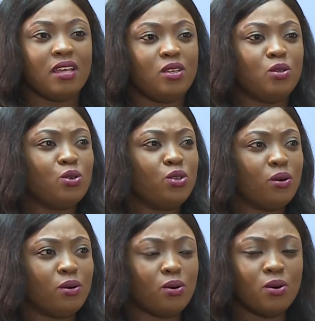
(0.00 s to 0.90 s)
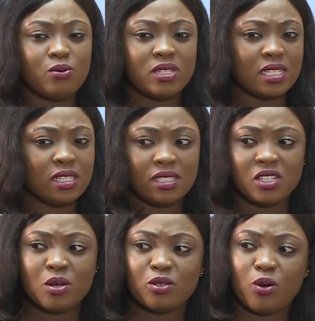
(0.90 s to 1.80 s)
You know, you're always, as a
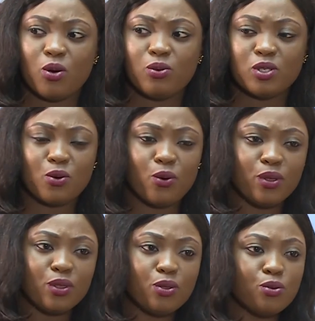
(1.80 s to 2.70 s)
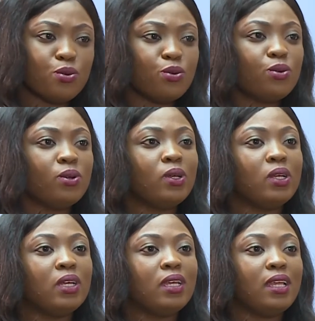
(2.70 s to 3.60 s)
child, you're always going through
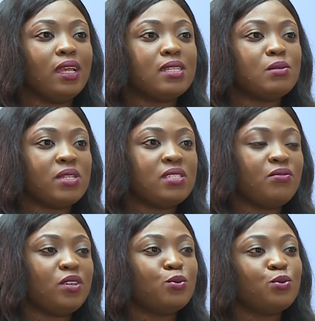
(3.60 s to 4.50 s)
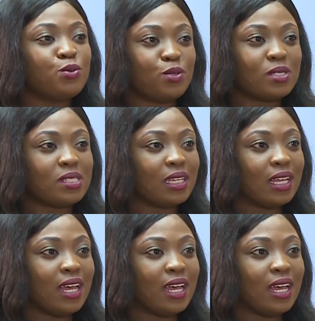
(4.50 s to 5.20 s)
a specific route.